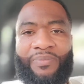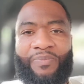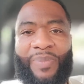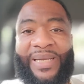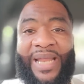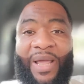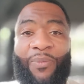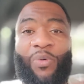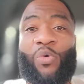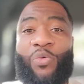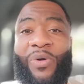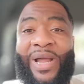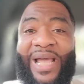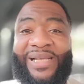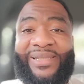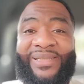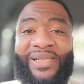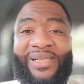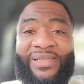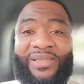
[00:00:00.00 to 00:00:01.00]
But they will
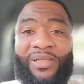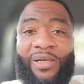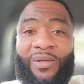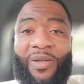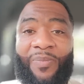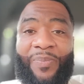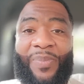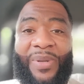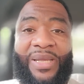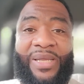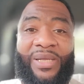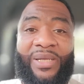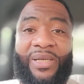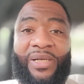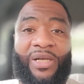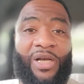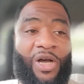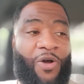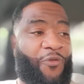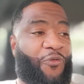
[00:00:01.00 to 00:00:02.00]
raise us up to be
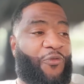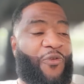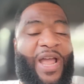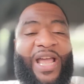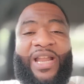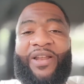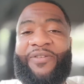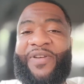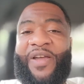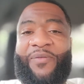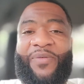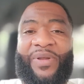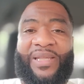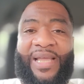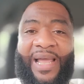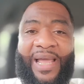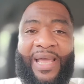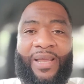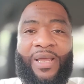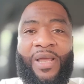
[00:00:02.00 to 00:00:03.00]
afraid of
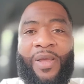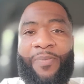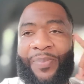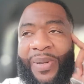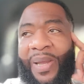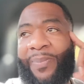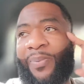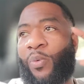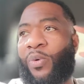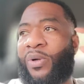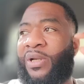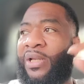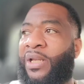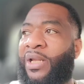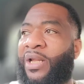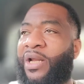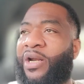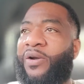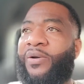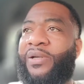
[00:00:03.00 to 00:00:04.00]
everything. People will
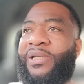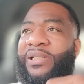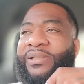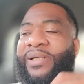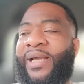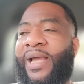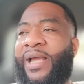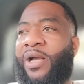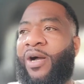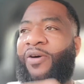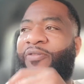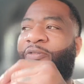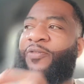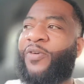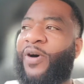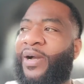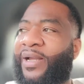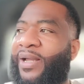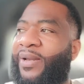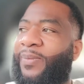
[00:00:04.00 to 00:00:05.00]
literally take a
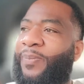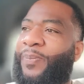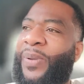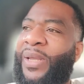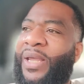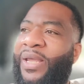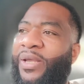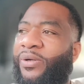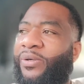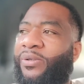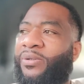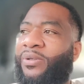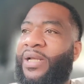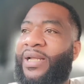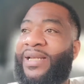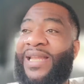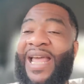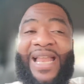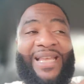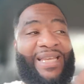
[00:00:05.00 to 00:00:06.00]
fucking pill
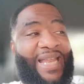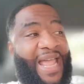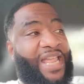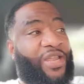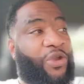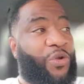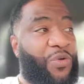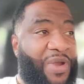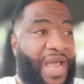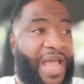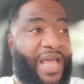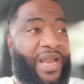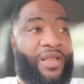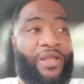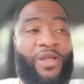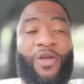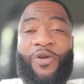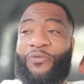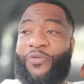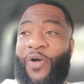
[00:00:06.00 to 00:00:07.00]
that they
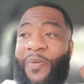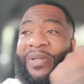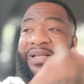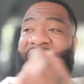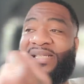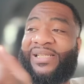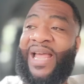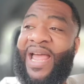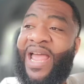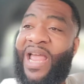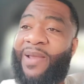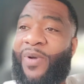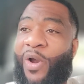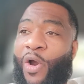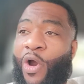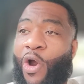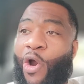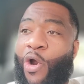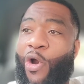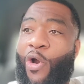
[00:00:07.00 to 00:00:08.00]
created from the same
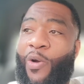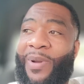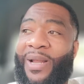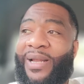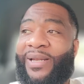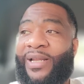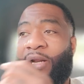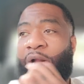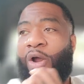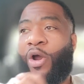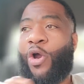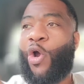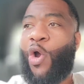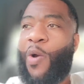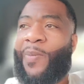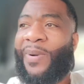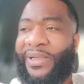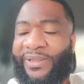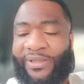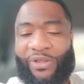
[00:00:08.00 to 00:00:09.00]
herb that an
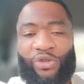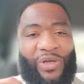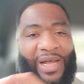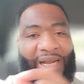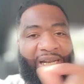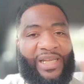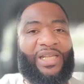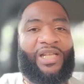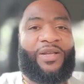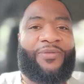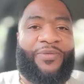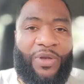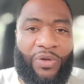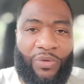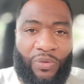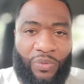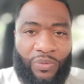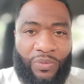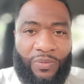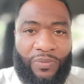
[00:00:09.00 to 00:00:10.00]
herbalist will try to give to
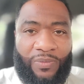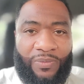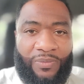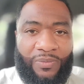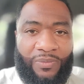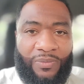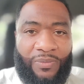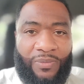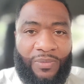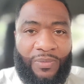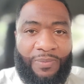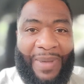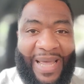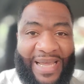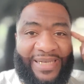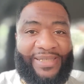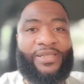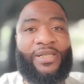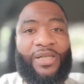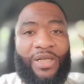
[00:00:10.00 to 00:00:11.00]
you.
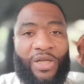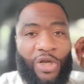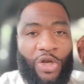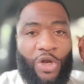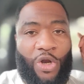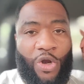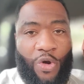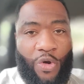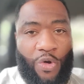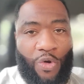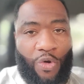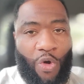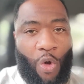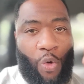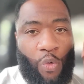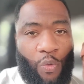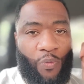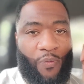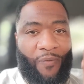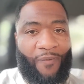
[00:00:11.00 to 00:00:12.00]
Makes
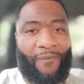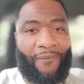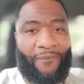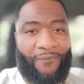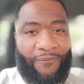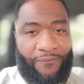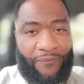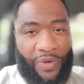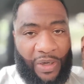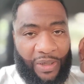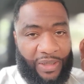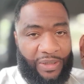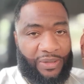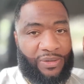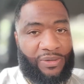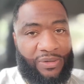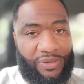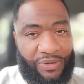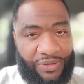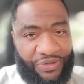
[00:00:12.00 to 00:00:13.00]
no
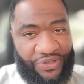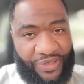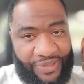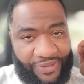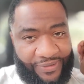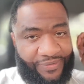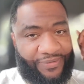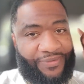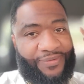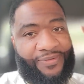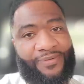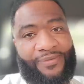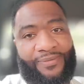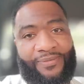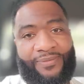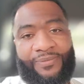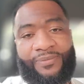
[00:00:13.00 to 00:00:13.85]
fucking sense.